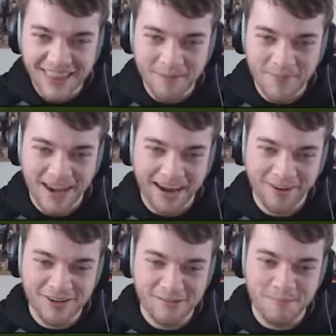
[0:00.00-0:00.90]
That that
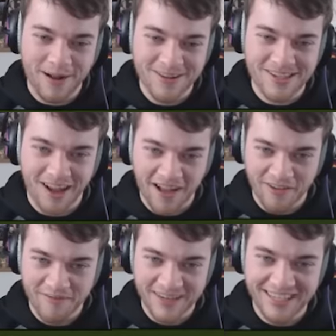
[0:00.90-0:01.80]
arrow just bounced
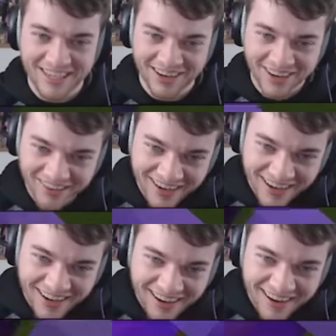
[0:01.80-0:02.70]
off of me too.
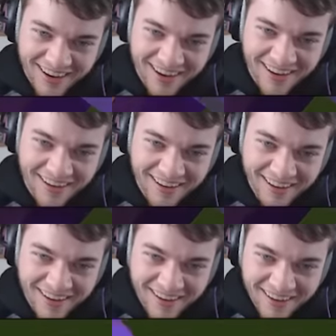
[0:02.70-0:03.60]
Come
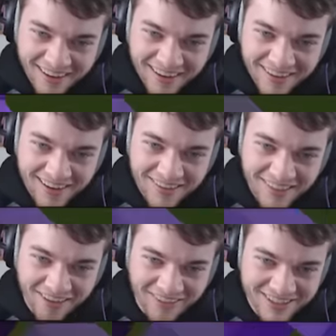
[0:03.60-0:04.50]
over here.
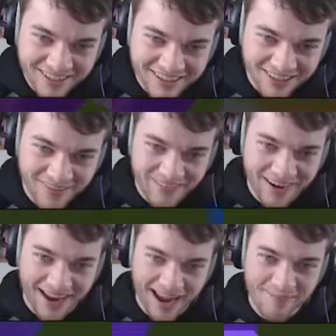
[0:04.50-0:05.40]
That one did too.
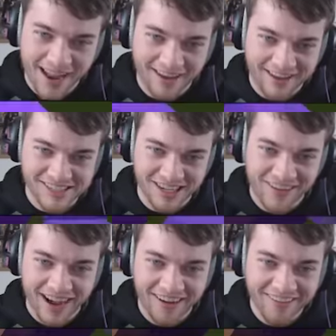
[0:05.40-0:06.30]
Maybe I am hacking
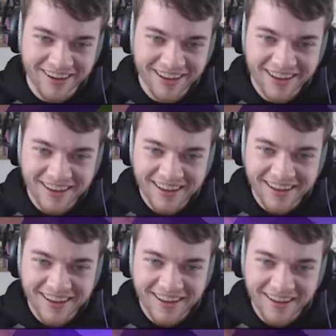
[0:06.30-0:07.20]
somehow.
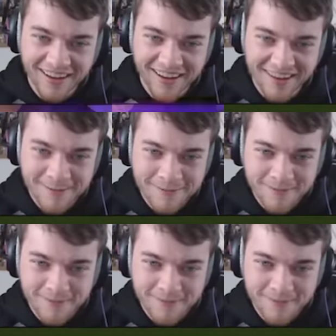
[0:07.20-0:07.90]
I think you are hacking.